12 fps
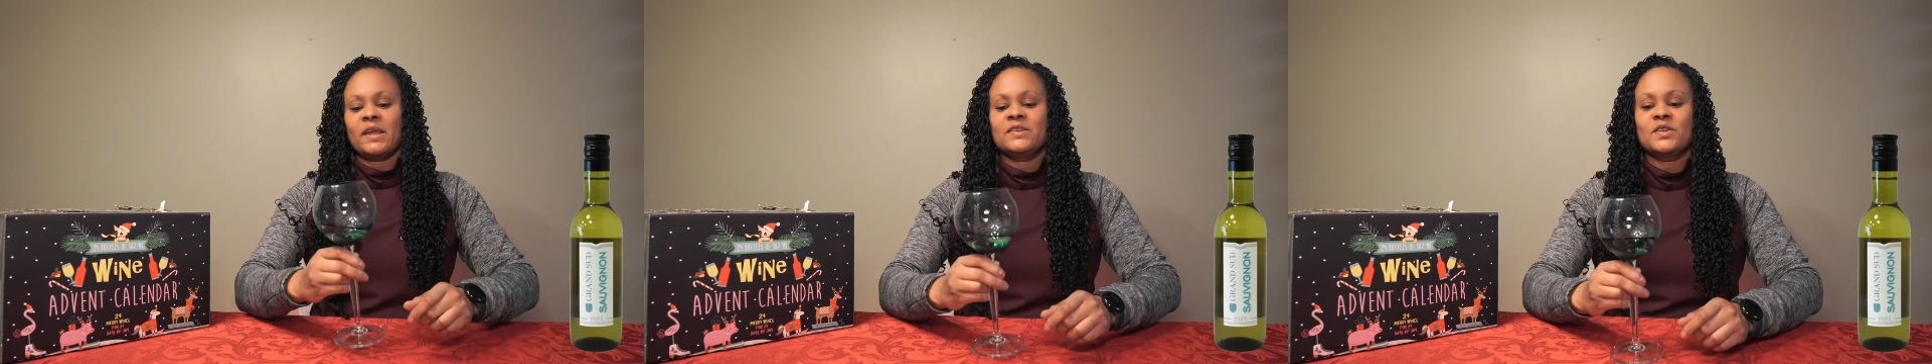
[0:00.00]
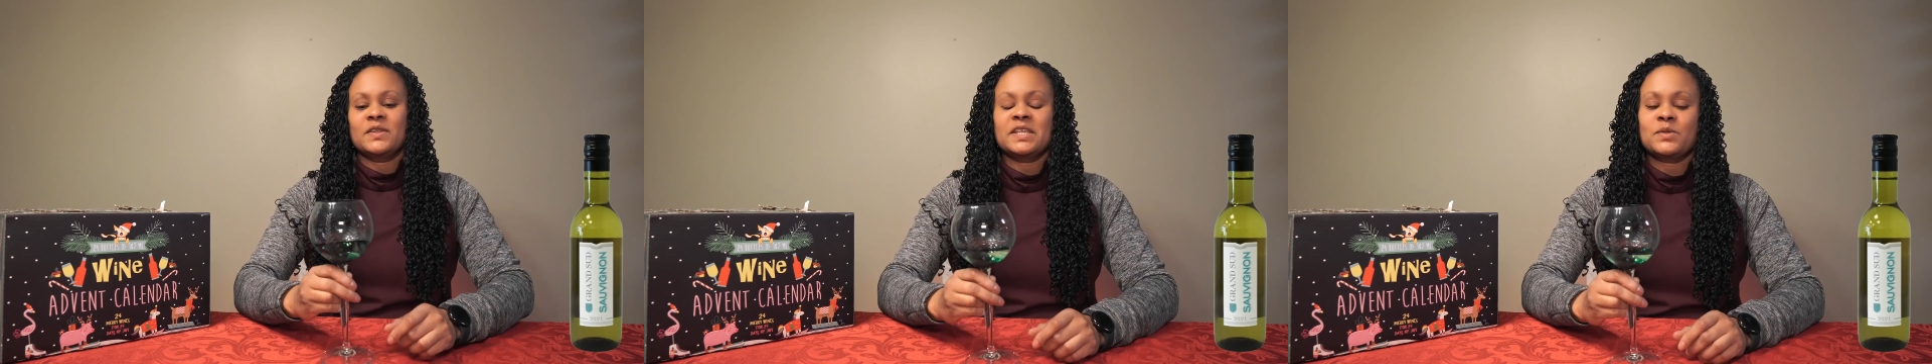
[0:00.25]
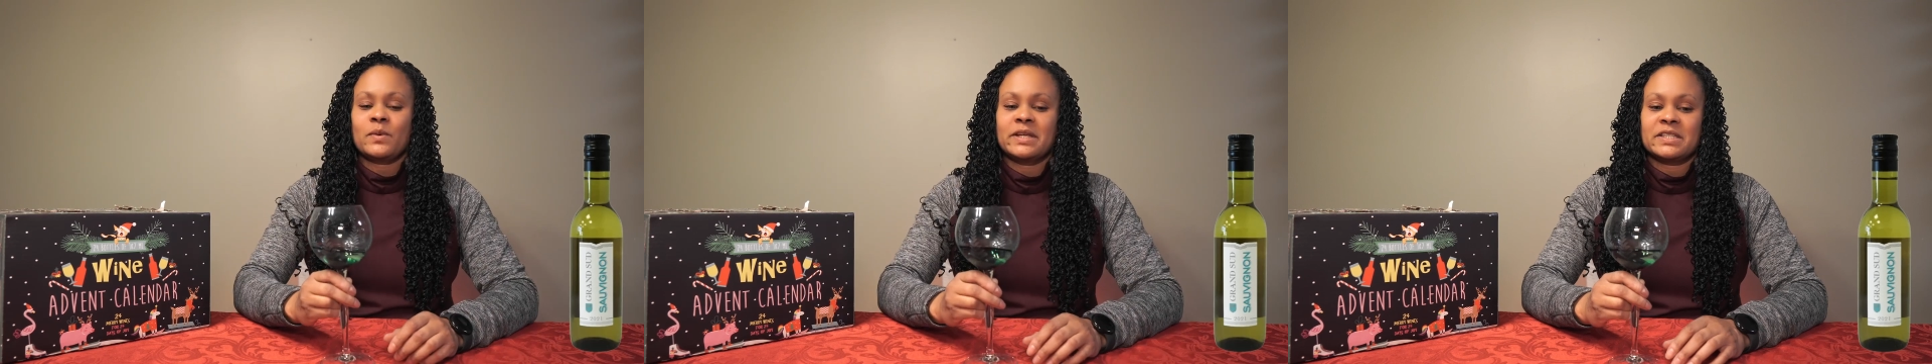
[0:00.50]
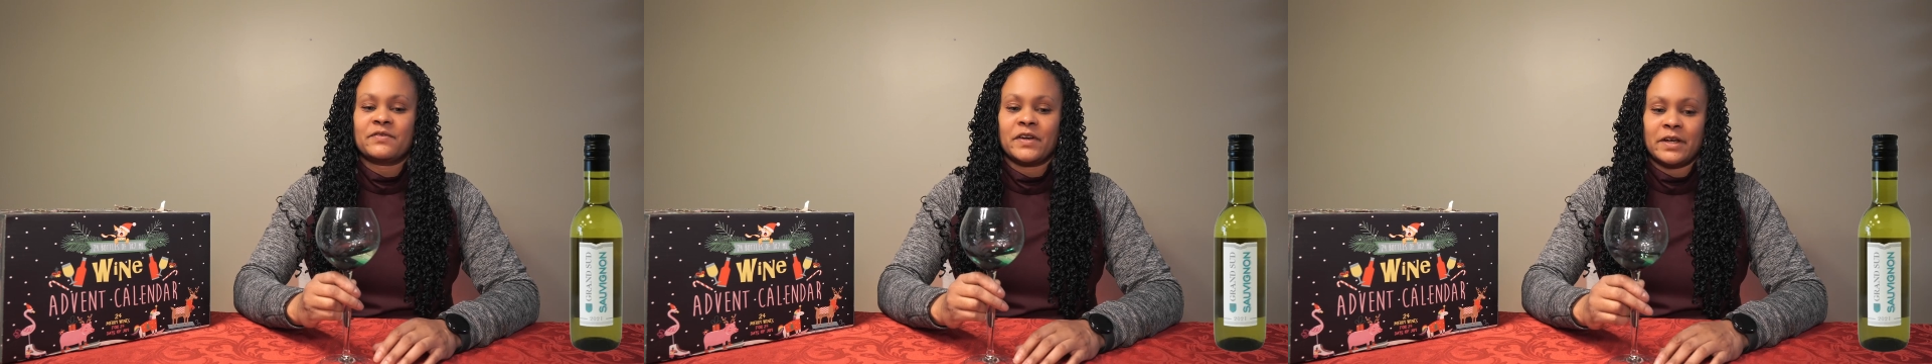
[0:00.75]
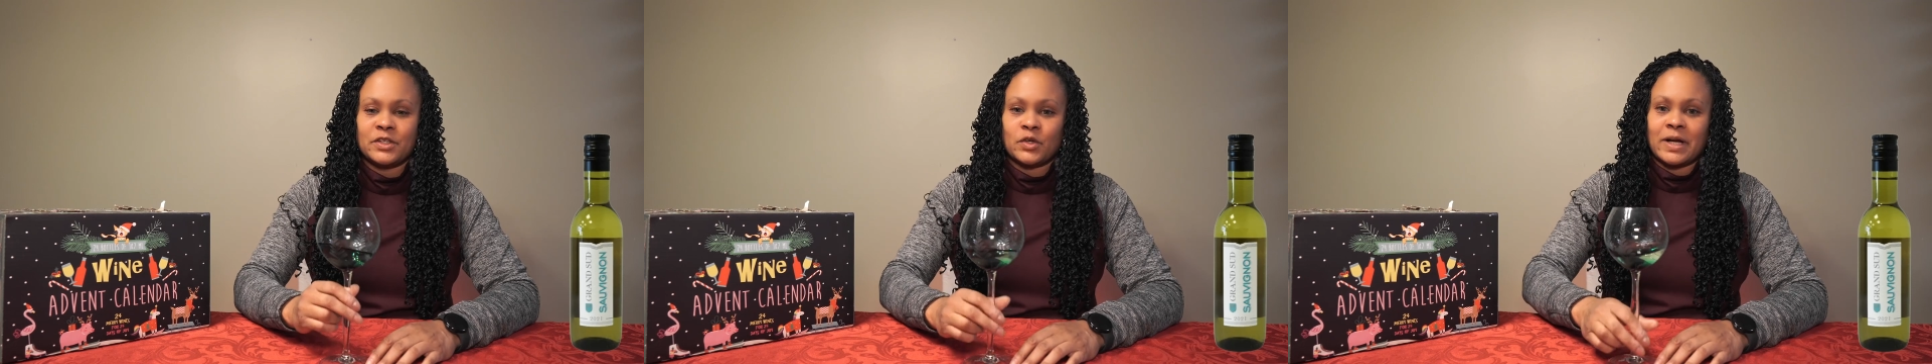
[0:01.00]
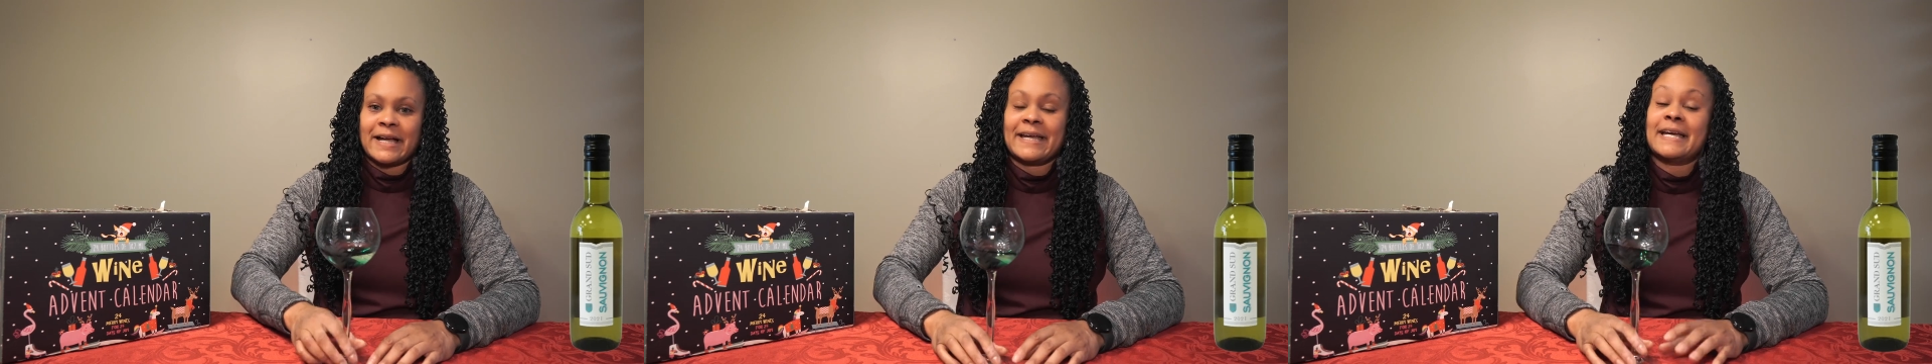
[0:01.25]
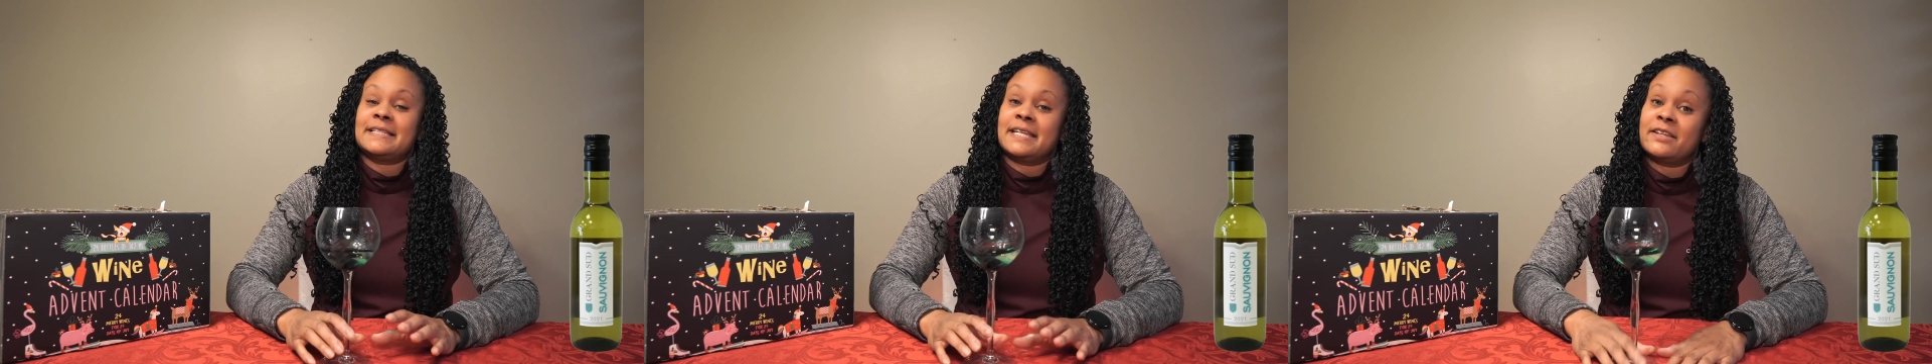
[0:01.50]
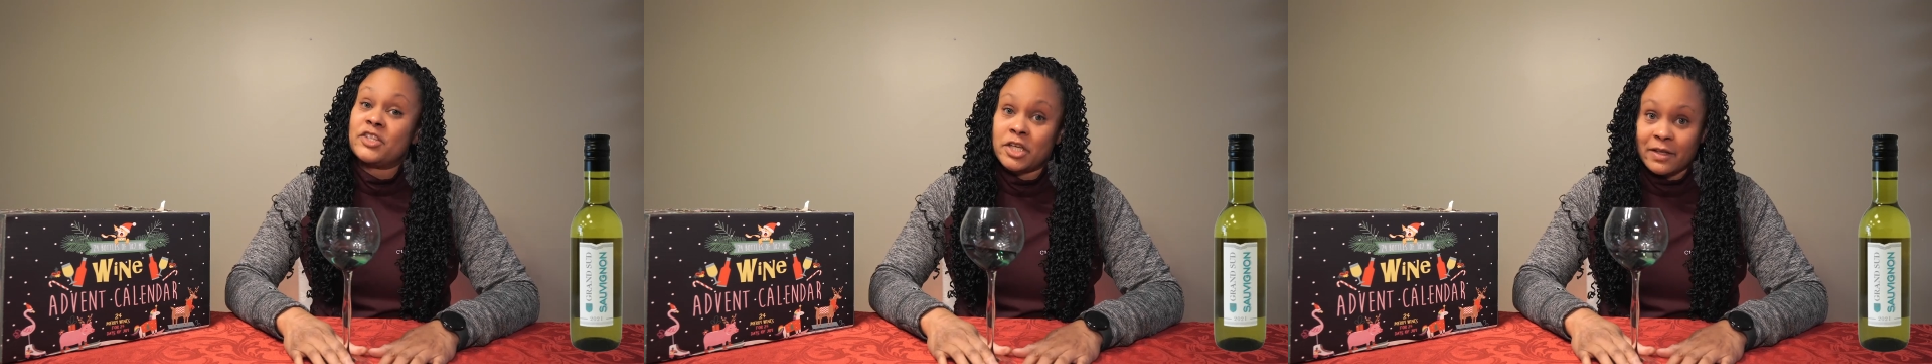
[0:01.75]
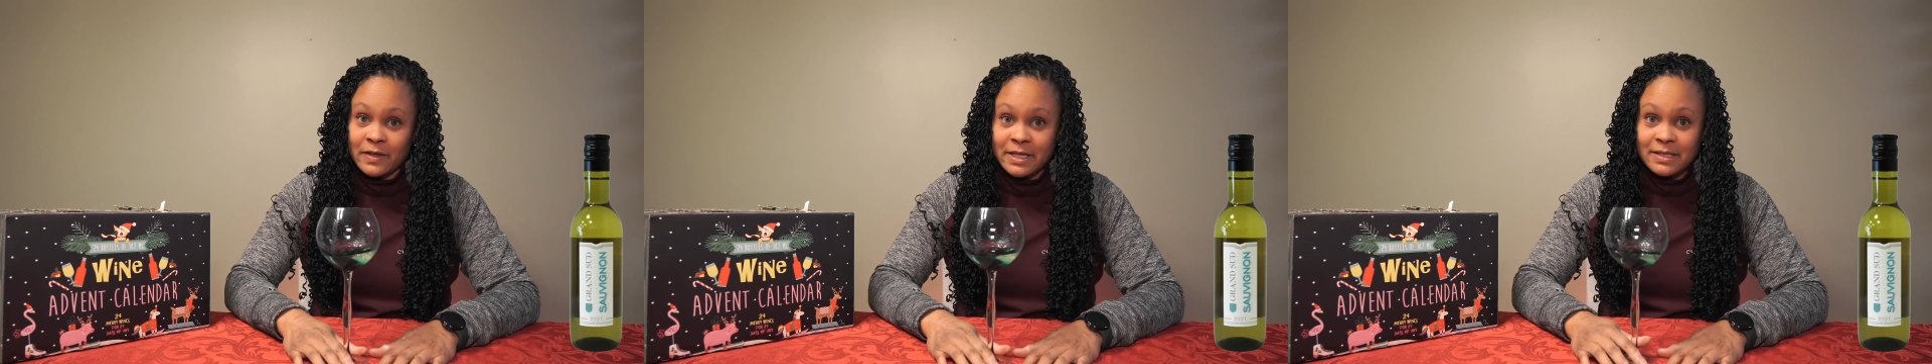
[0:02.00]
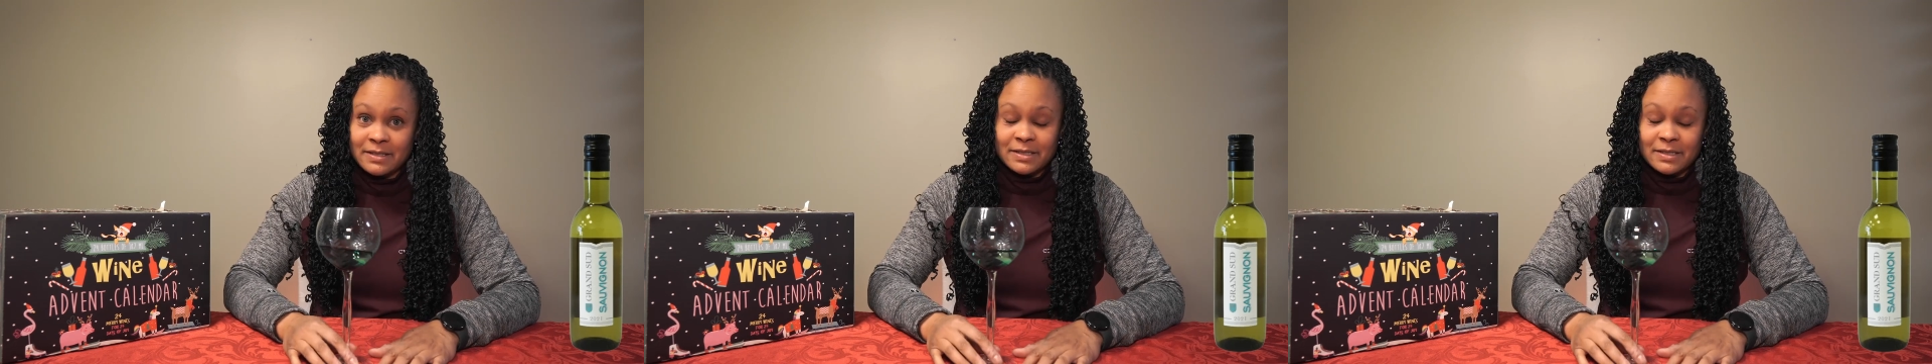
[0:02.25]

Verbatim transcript: So this one is very dry. I did chill it,